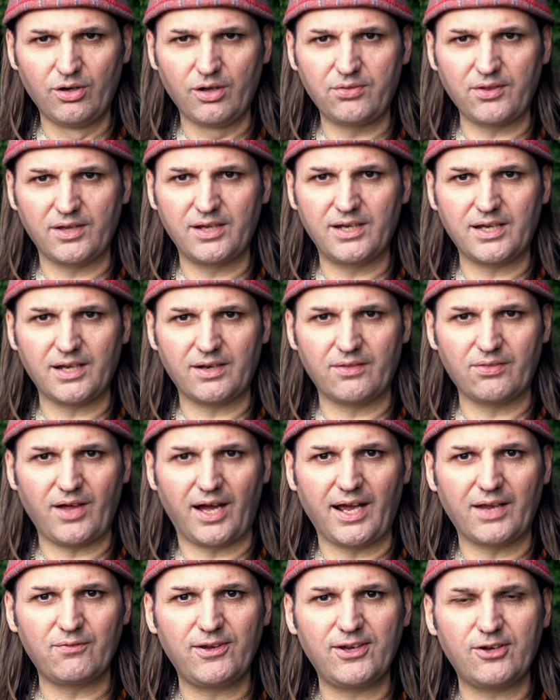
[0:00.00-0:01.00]
thinking
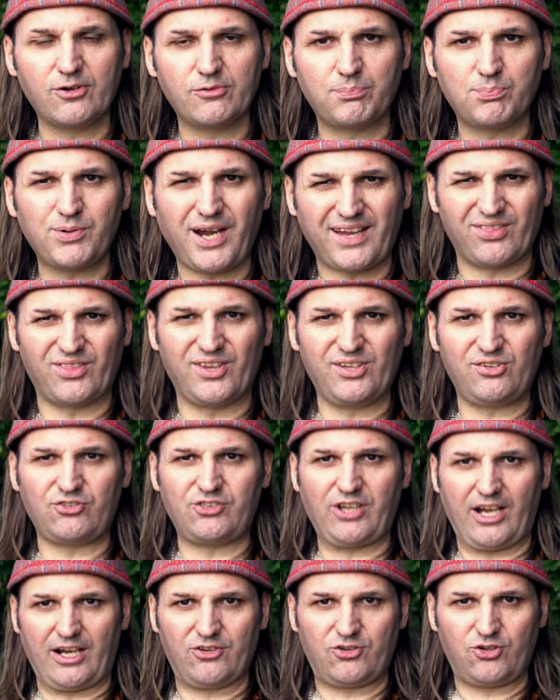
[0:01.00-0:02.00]
that if he could plant this
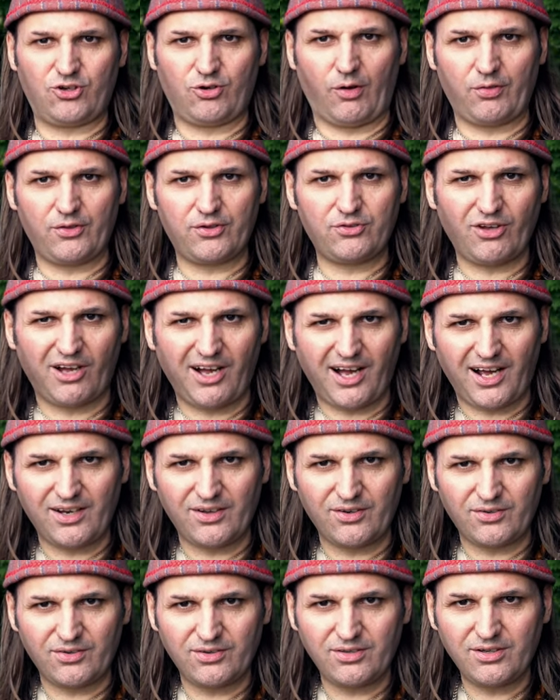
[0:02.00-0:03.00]
statue on this
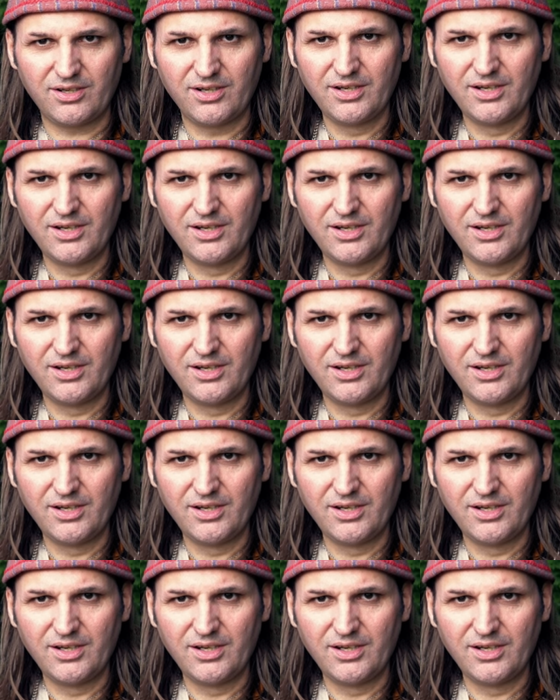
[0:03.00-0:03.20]
island,